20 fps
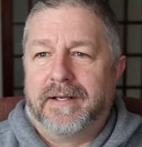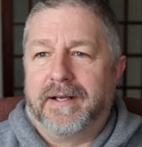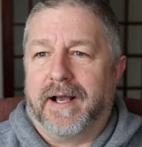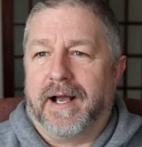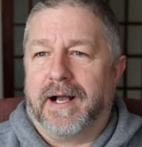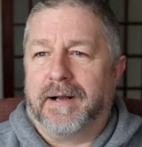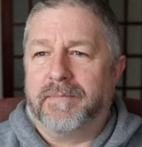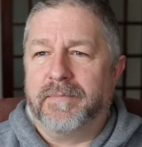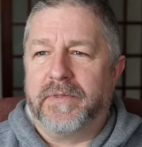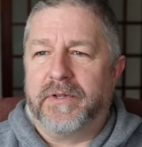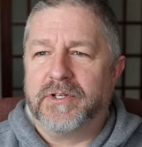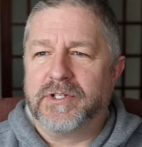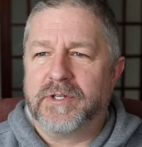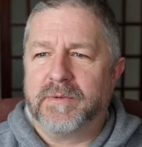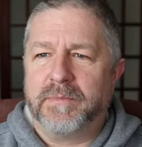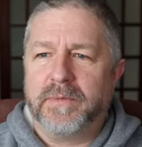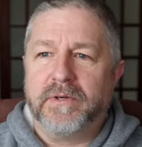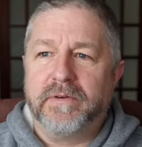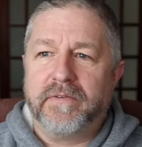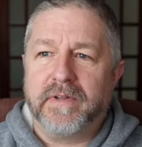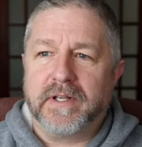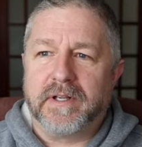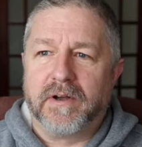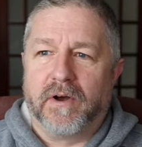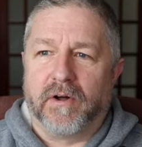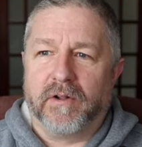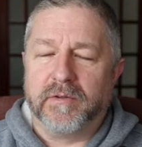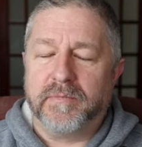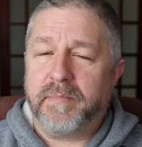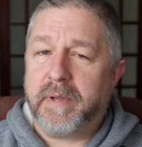Um, there's a movie
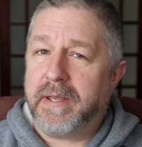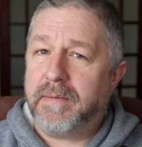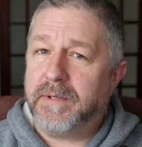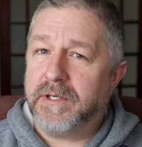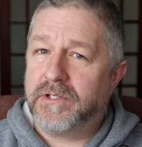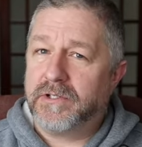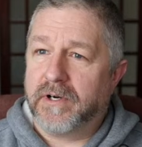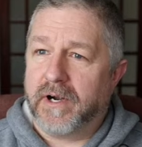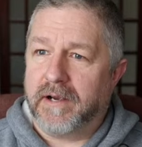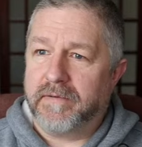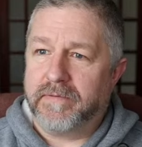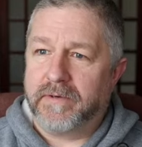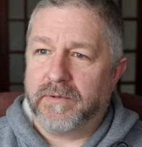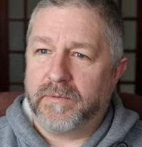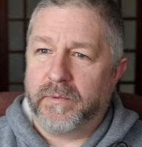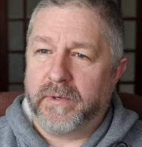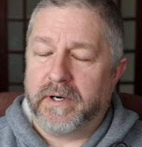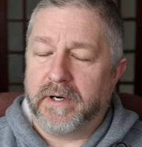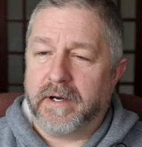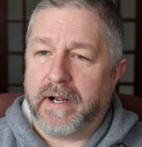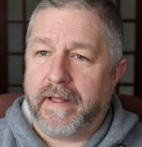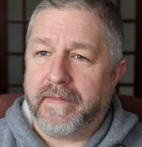called Baby Driver where